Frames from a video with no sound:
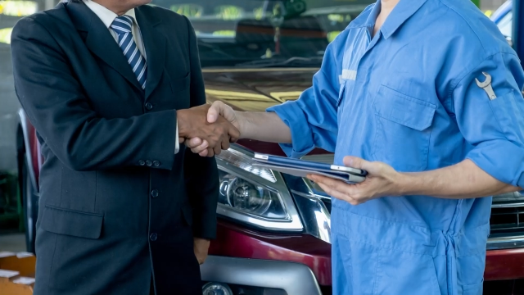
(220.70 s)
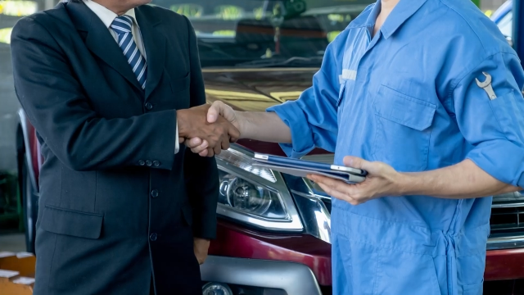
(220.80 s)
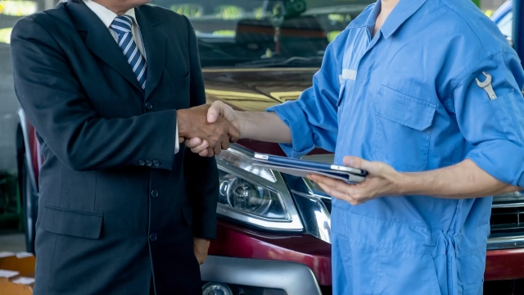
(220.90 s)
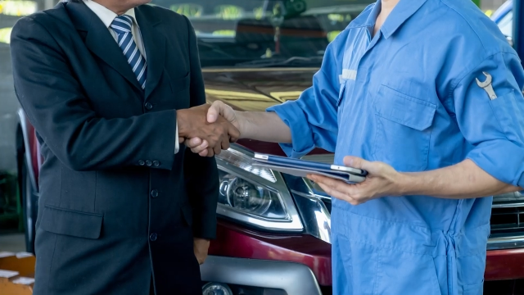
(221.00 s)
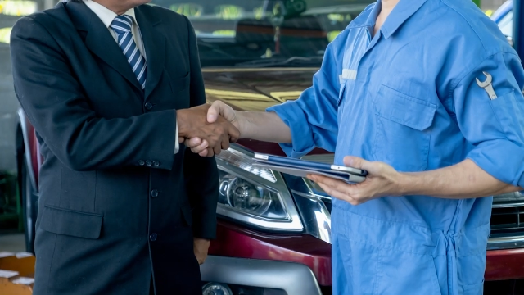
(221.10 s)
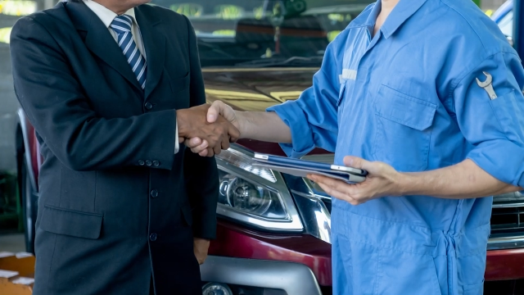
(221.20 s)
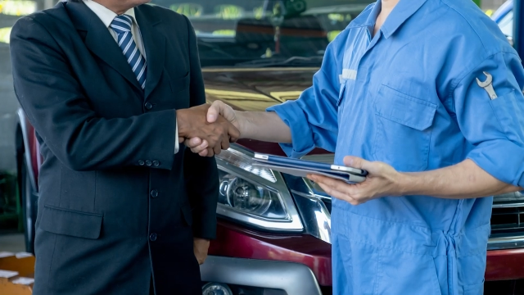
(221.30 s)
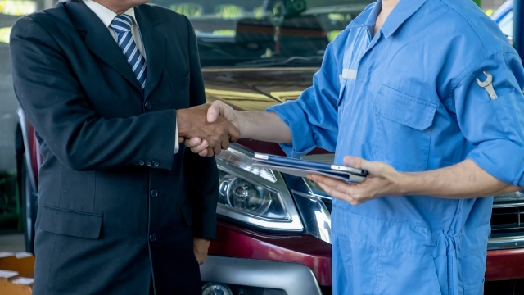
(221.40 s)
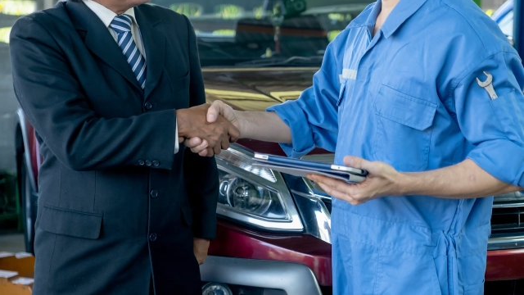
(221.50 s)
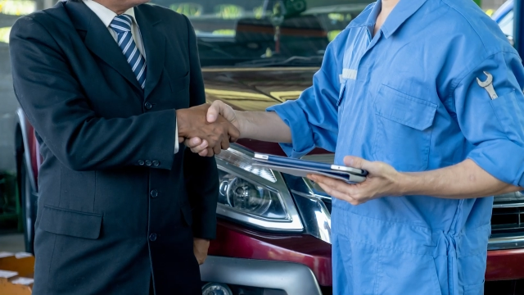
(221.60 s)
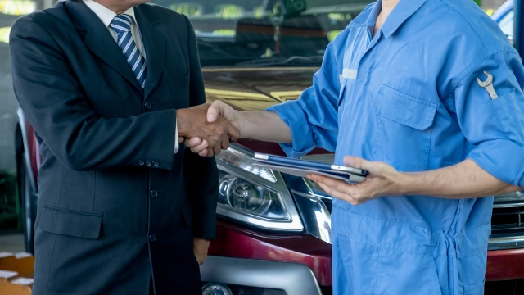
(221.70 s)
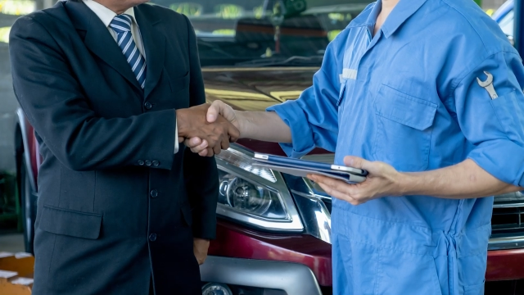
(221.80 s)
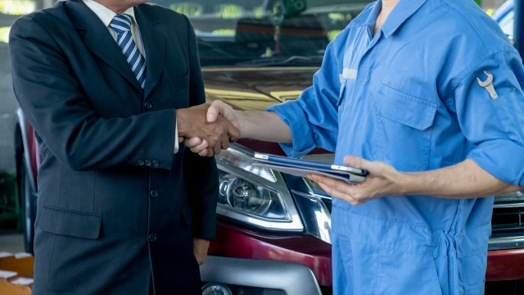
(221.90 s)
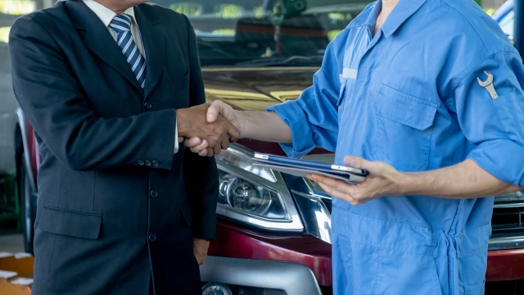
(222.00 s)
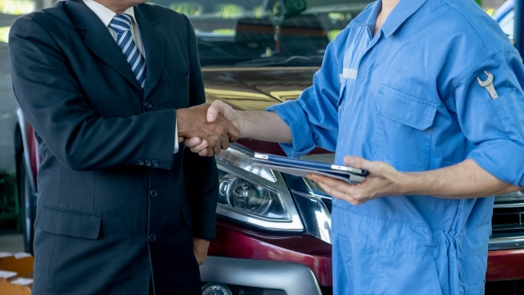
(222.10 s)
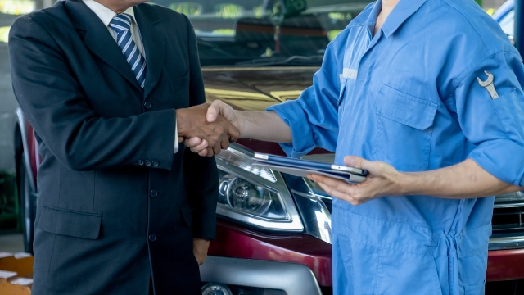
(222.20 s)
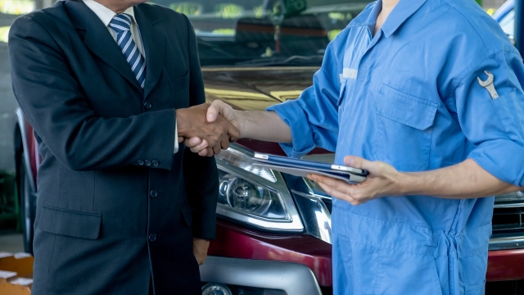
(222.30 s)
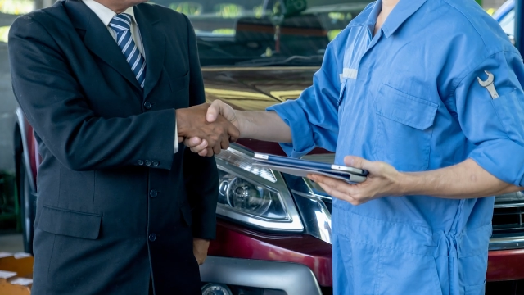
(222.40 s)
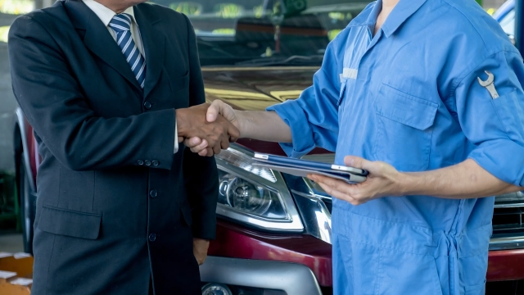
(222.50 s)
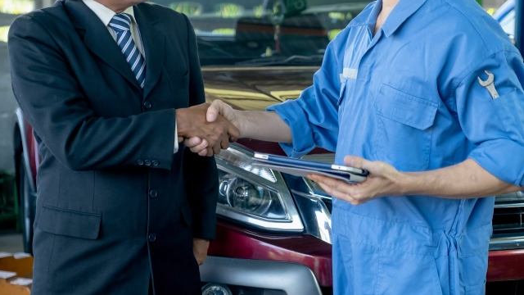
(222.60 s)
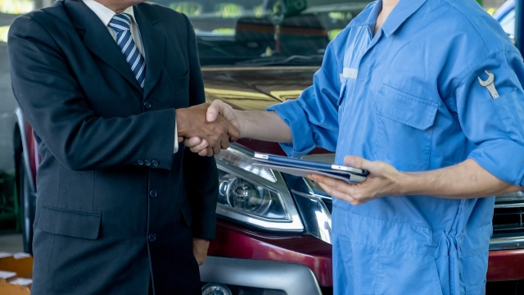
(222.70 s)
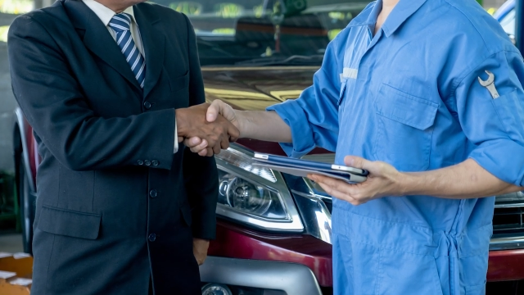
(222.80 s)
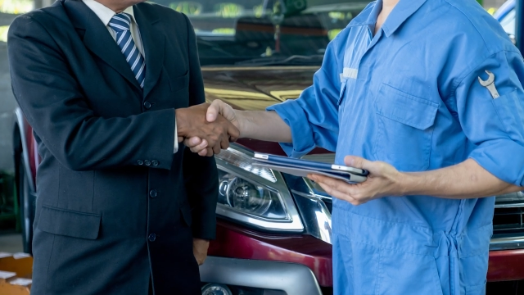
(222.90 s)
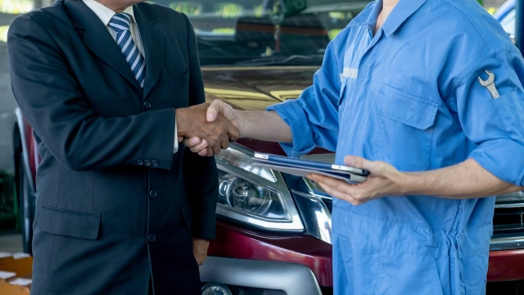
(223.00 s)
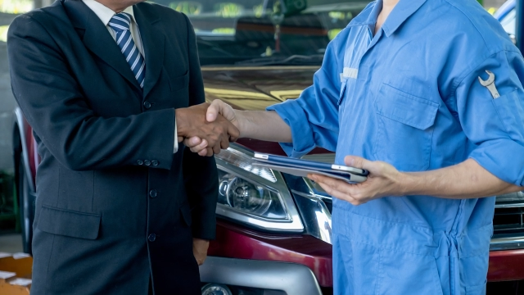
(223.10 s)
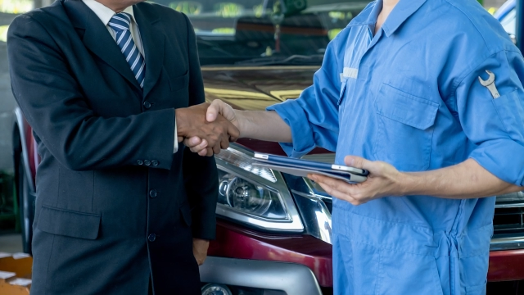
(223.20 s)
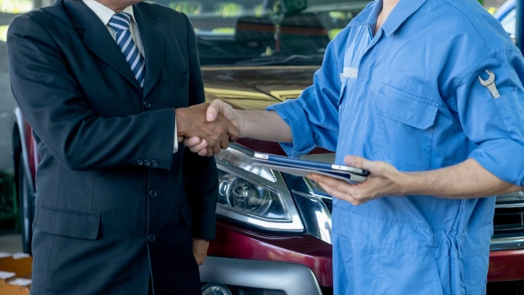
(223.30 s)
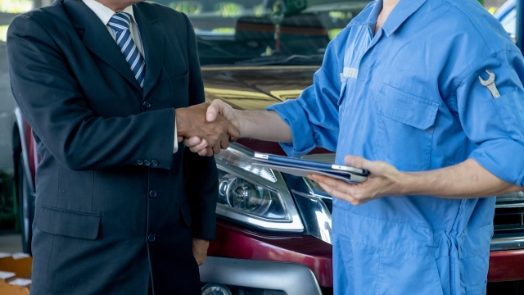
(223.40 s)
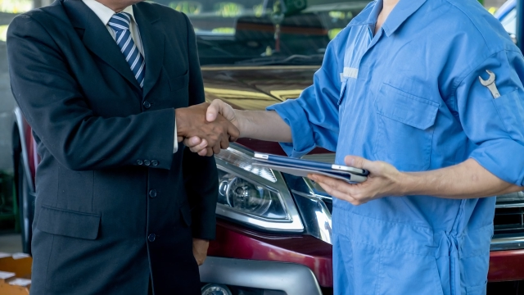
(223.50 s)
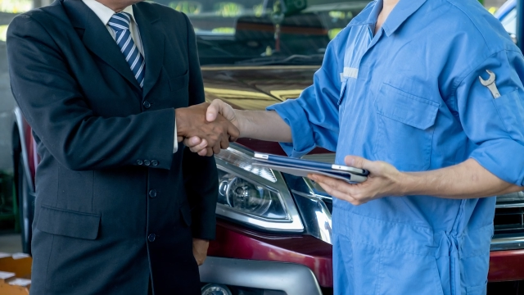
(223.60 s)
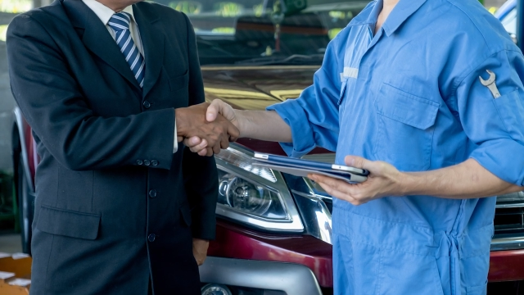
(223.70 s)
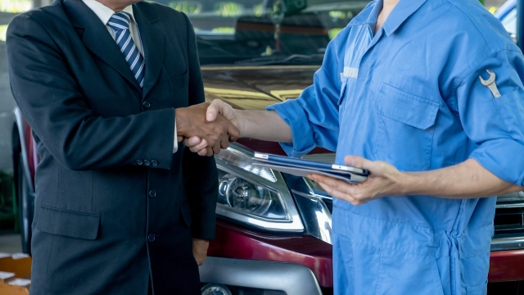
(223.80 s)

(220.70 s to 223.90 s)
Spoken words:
Nobody's mouth can be seen.